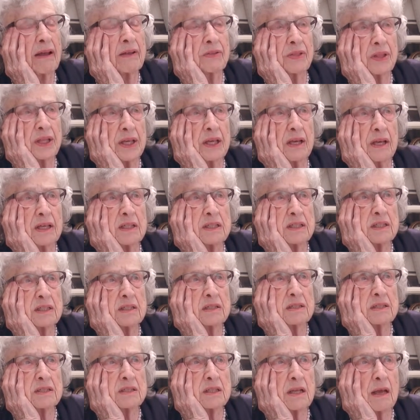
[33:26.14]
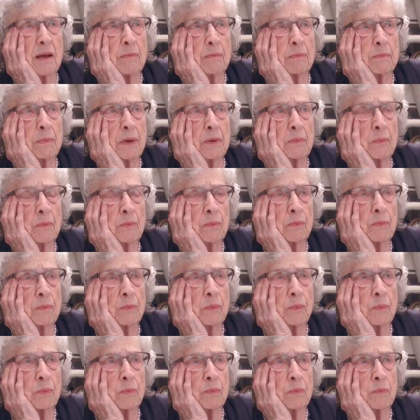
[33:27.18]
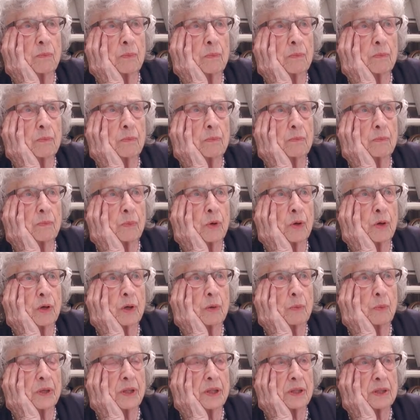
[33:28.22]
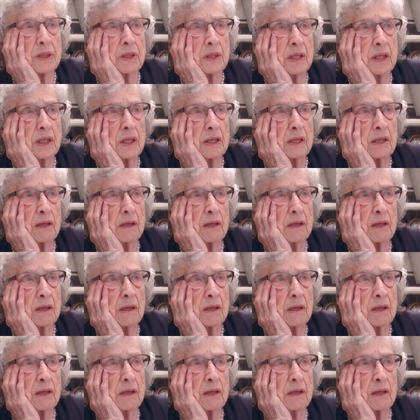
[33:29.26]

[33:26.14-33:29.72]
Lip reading: think I did some work with